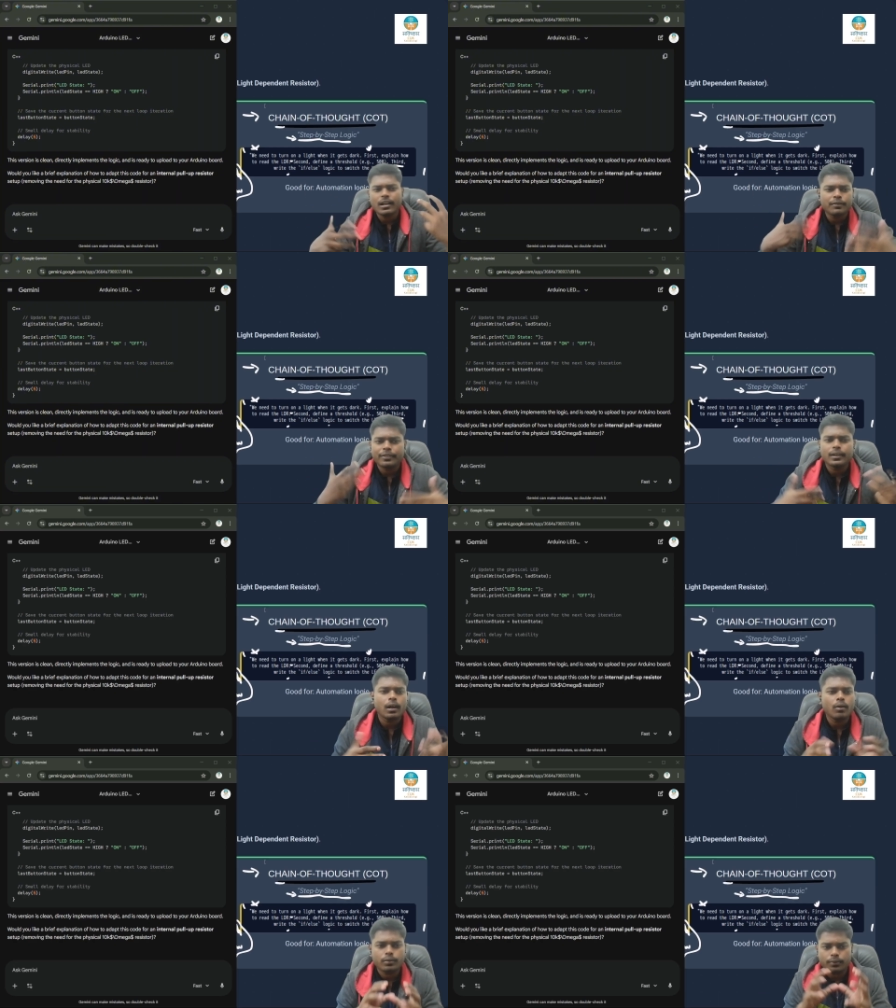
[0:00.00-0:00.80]
it's trying to
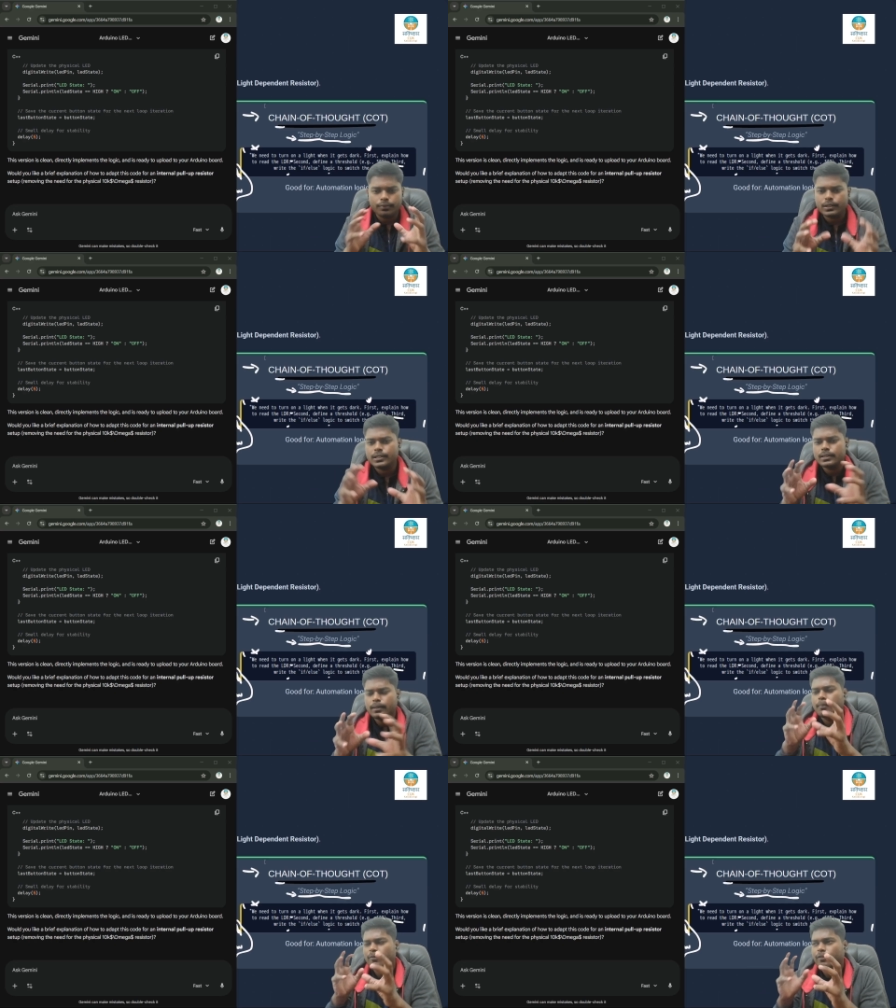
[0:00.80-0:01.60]
figure out which is
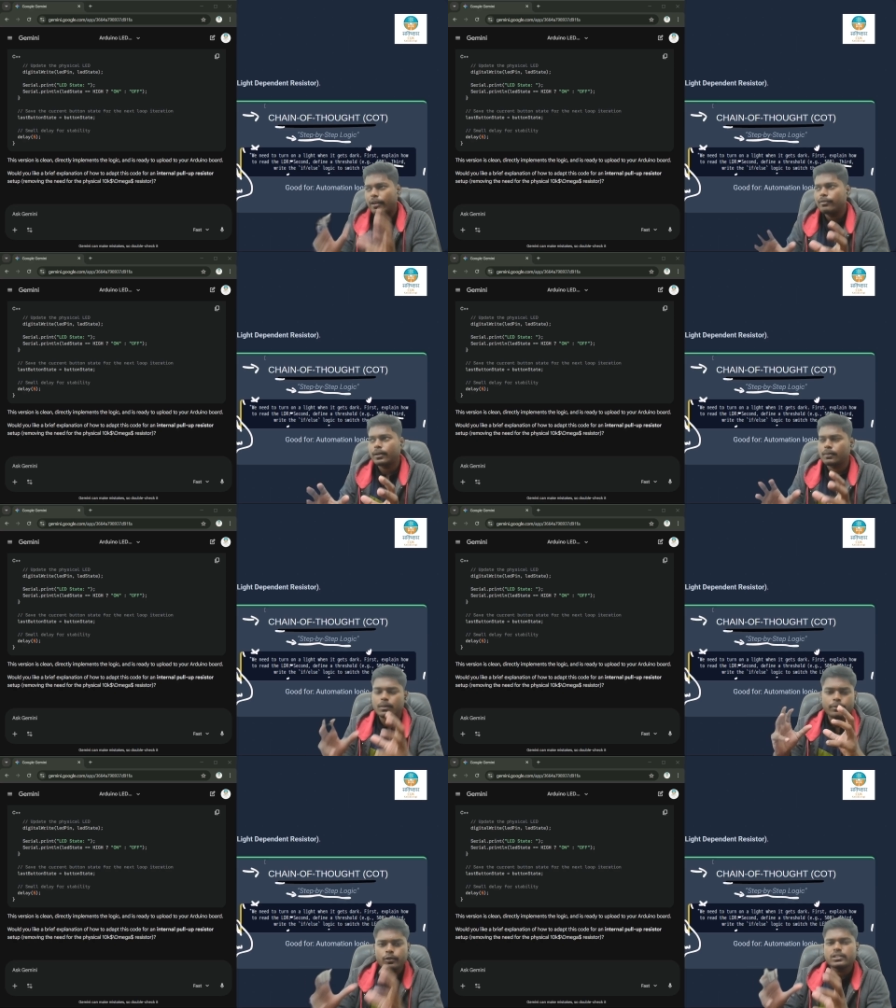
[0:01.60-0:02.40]
the favorable,